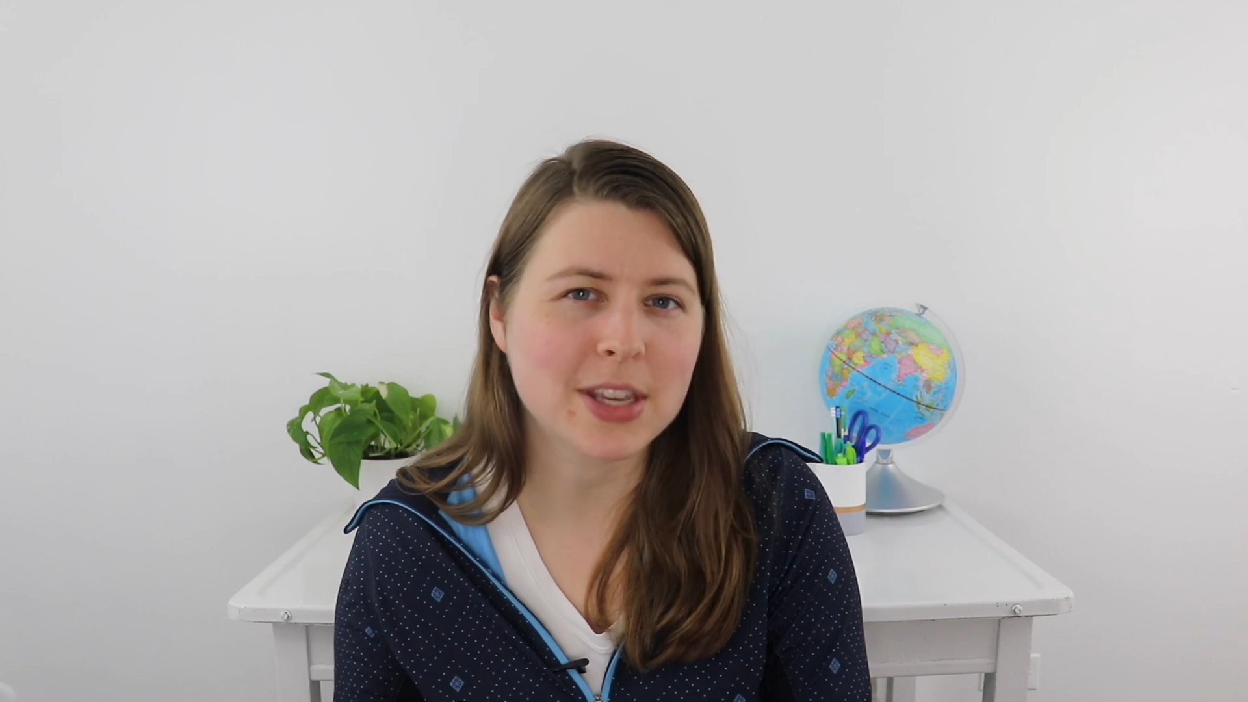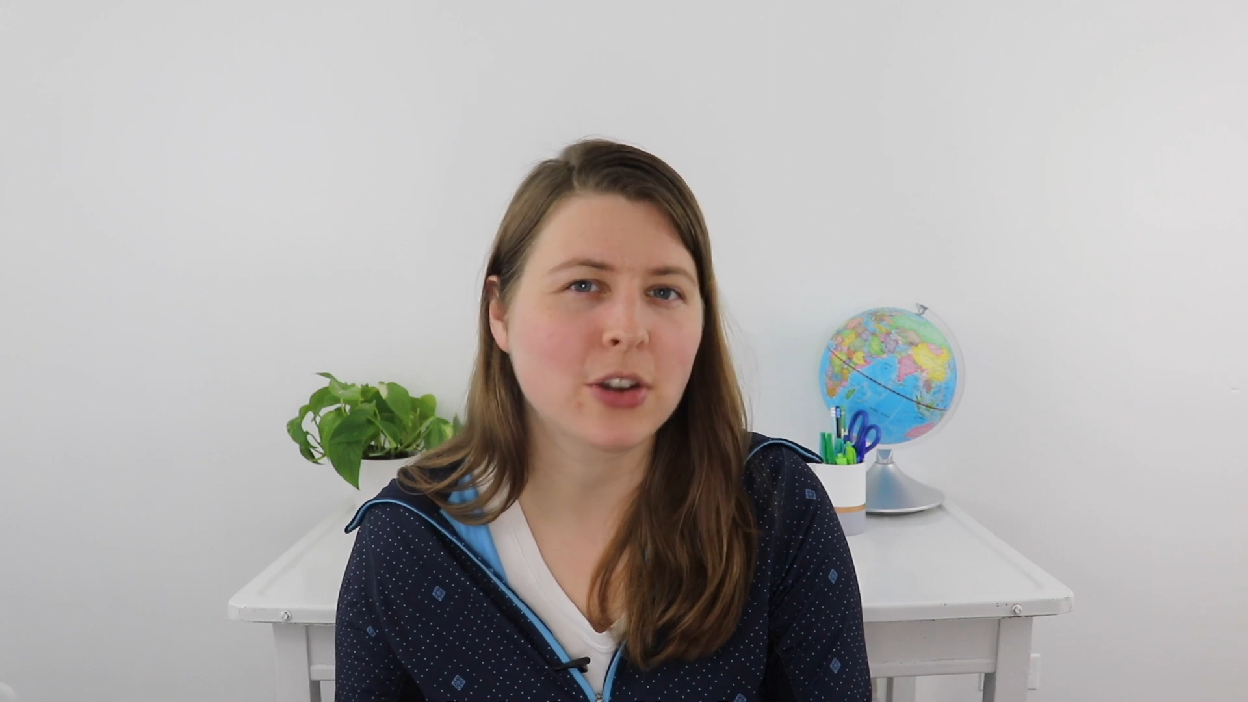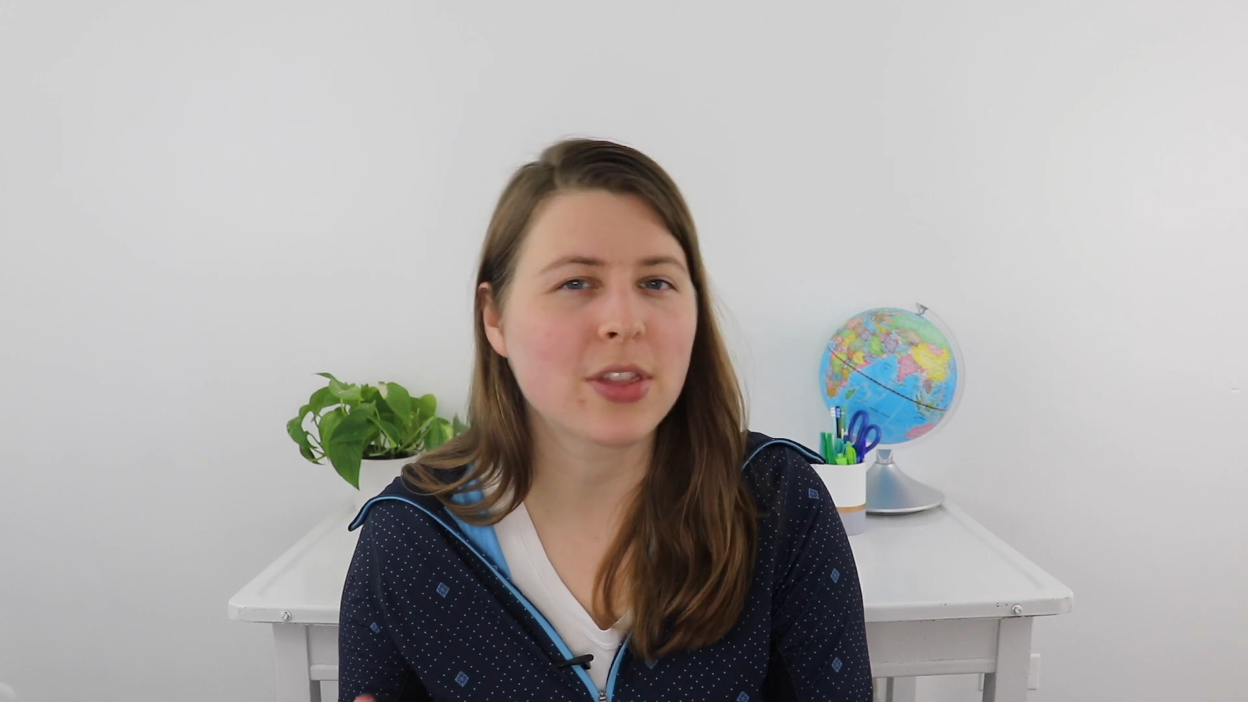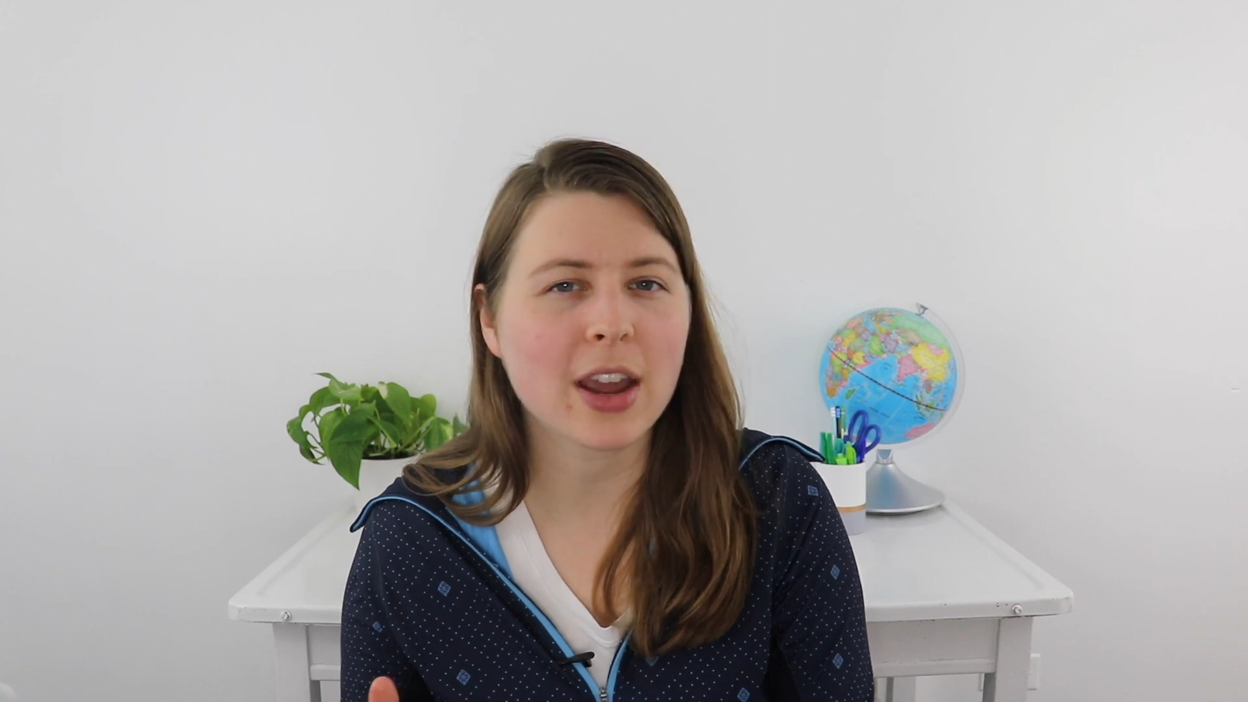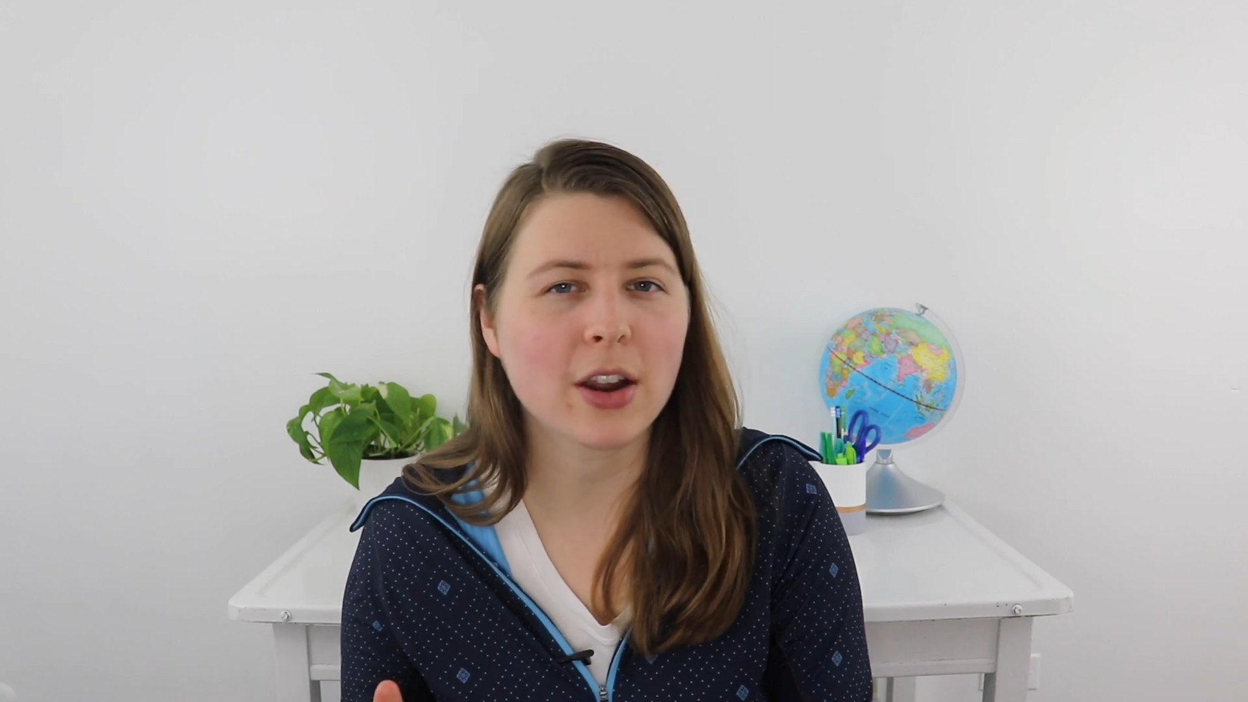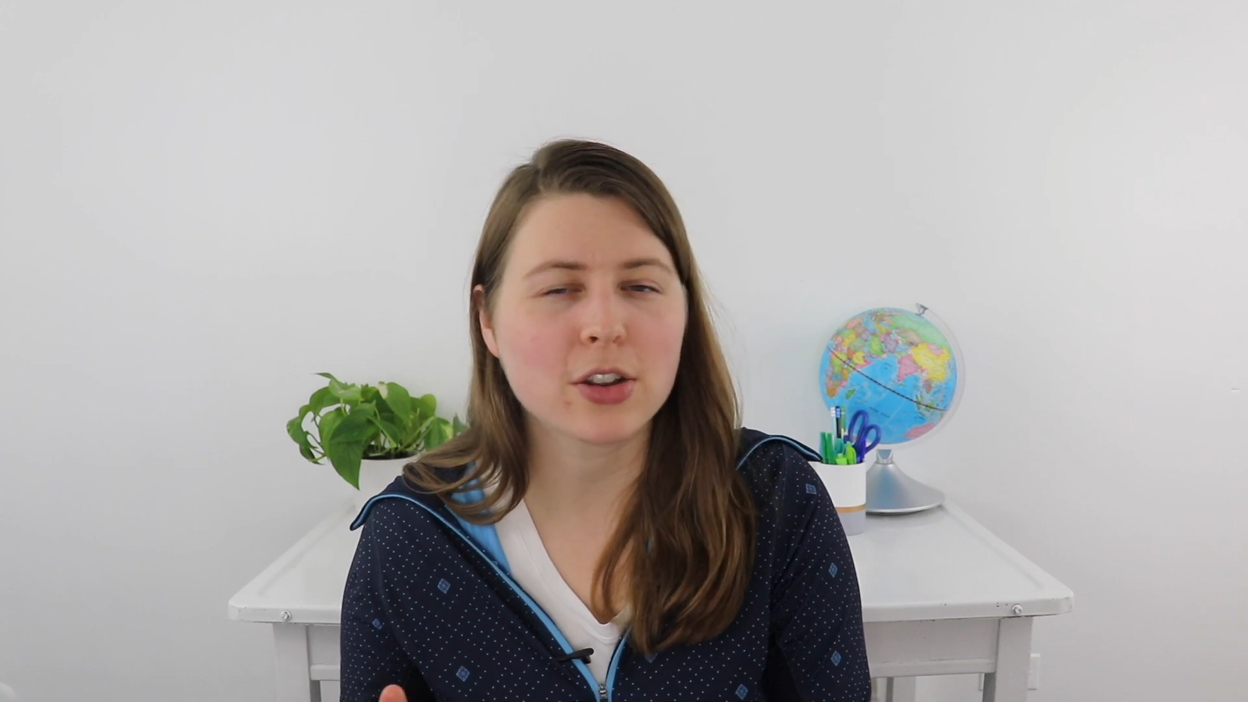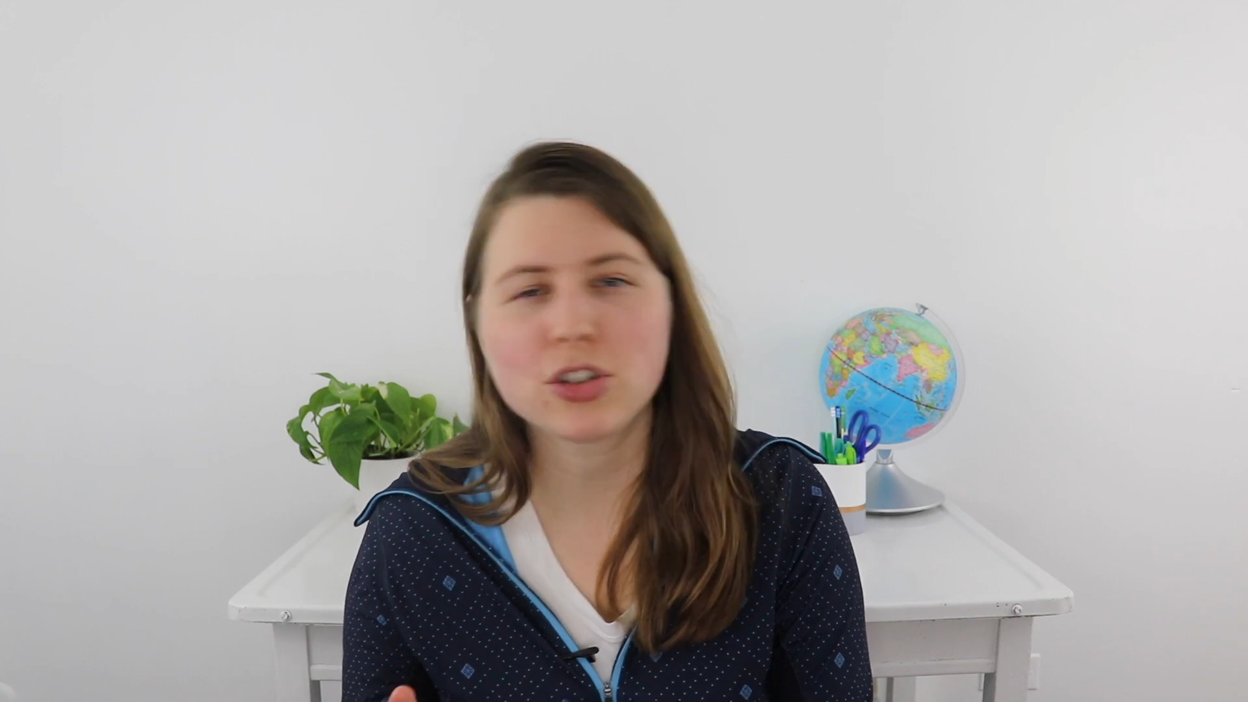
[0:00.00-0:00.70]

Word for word: here and there,